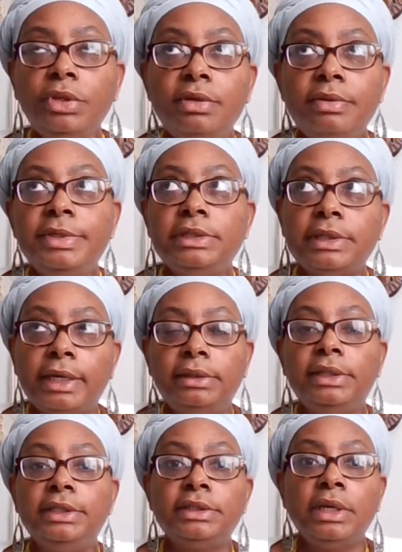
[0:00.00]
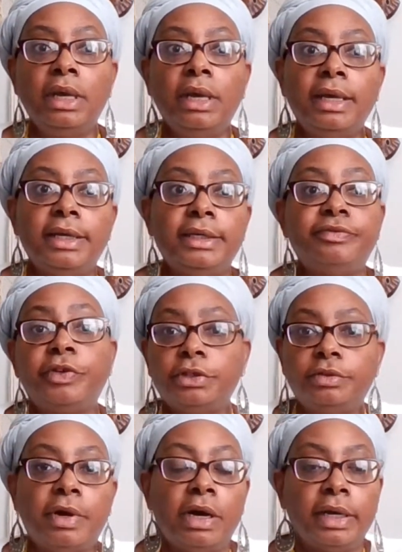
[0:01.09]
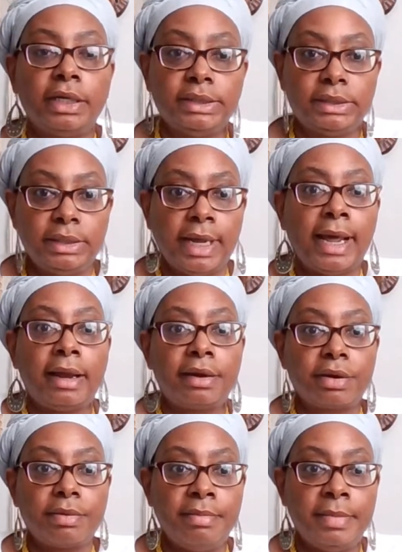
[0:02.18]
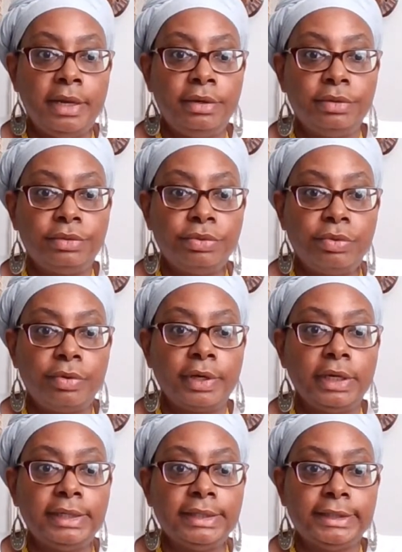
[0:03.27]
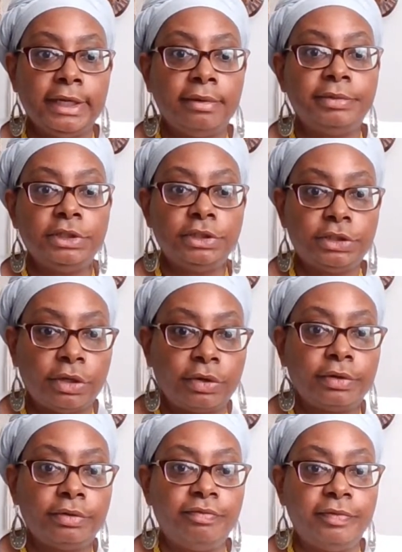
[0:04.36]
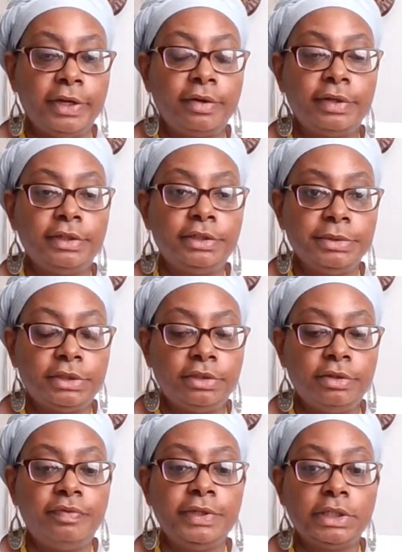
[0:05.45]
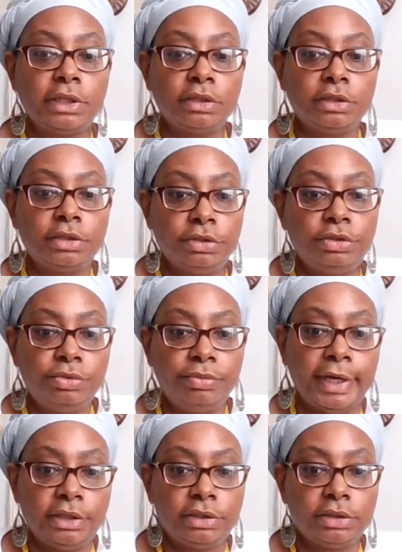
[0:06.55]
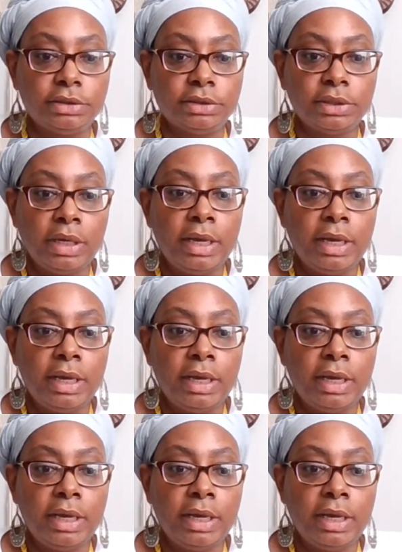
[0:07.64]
let me say this, first of all, it's not mandatory except in certain very specific situations.